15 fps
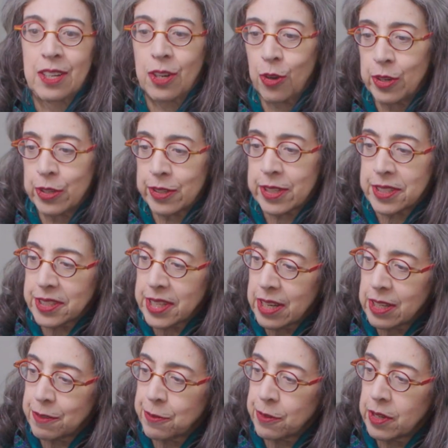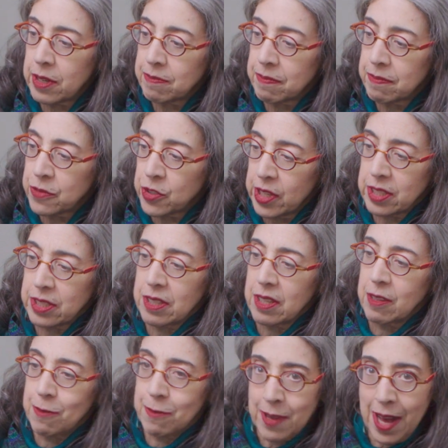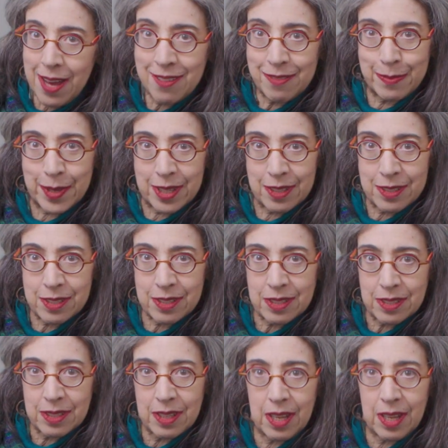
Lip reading: Or you could set it for just 5 minutes,